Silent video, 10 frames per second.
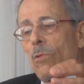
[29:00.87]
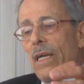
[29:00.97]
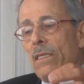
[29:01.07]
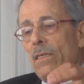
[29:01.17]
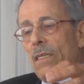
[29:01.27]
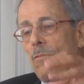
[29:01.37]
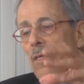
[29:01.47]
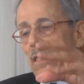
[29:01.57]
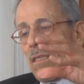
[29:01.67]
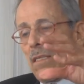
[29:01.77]
greatly
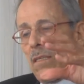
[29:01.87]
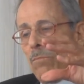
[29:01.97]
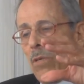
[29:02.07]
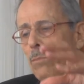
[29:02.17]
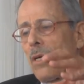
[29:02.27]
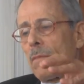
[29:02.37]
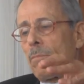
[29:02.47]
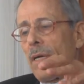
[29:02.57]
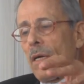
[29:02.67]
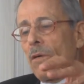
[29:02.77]
with blood-brain
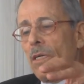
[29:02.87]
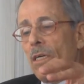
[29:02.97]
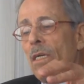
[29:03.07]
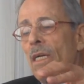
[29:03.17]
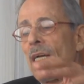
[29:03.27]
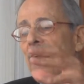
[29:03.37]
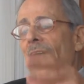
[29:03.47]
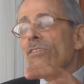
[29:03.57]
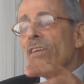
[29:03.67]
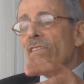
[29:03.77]
barrier,
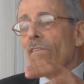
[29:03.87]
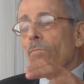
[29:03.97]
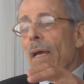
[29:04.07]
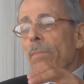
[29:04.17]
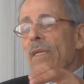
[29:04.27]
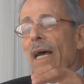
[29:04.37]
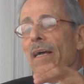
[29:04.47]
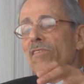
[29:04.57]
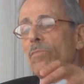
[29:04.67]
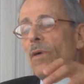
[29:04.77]
not just of
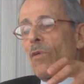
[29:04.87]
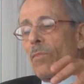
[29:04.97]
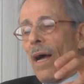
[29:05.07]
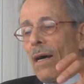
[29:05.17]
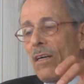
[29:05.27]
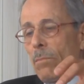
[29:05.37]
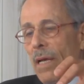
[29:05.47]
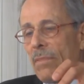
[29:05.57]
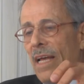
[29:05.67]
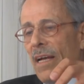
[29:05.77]
peptides, but with
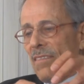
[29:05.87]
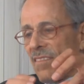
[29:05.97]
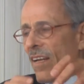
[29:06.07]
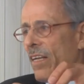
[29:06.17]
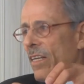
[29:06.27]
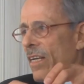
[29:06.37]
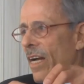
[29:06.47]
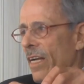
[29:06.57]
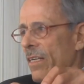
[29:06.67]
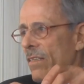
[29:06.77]
polypeptides,
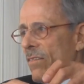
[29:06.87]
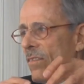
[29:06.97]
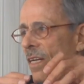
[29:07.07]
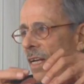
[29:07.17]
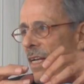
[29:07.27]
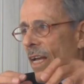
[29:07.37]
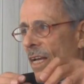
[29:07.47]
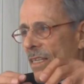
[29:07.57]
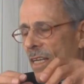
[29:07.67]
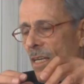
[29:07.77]
cytokines,
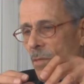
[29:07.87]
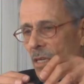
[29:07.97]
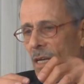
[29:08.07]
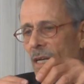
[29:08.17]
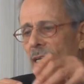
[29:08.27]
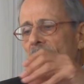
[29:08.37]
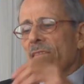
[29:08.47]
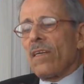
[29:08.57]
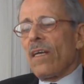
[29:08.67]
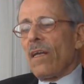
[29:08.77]
and
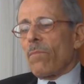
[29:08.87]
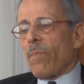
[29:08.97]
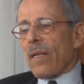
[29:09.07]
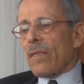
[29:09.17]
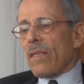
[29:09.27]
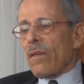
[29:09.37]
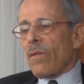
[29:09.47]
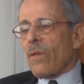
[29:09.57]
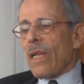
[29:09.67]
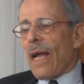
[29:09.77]
chemokines. But
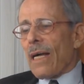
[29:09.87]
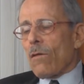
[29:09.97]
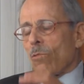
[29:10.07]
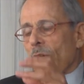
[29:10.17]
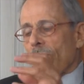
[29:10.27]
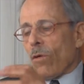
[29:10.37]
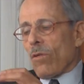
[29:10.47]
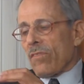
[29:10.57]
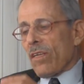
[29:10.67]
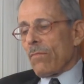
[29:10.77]
now we're
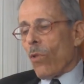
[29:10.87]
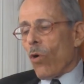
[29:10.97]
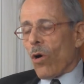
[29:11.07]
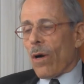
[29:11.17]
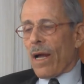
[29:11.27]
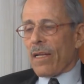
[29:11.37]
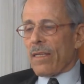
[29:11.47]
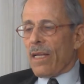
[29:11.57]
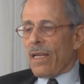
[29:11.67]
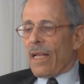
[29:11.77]
focusing more
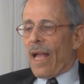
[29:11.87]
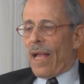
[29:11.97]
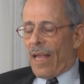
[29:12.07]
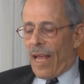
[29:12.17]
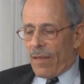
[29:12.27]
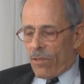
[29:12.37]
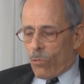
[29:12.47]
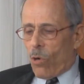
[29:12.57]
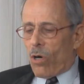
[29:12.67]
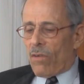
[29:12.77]
on the
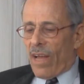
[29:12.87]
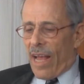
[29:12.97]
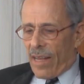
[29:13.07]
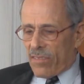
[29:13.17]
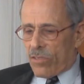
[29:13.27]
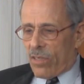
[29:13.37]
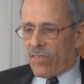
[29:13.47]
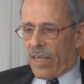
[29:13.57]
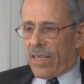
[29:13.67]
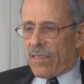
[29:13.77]
role of
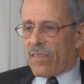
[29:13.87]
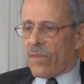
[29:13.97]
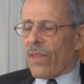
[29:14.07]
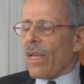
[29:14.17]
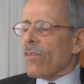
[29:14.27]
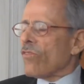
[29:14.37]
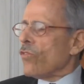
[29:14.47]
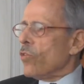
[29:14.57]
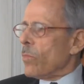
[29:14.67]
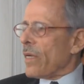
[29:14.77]
astrocytes. They
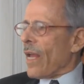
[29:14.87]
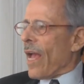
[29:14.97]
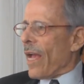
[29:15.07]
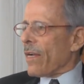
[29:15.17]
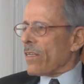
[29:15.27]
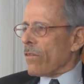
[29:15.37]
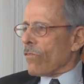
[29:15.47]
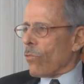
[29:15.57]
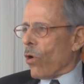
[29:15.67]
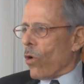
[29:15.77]
assume an active
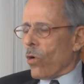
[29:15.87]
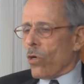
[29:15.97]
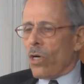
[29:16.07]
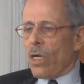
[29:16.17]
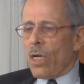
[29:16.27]
role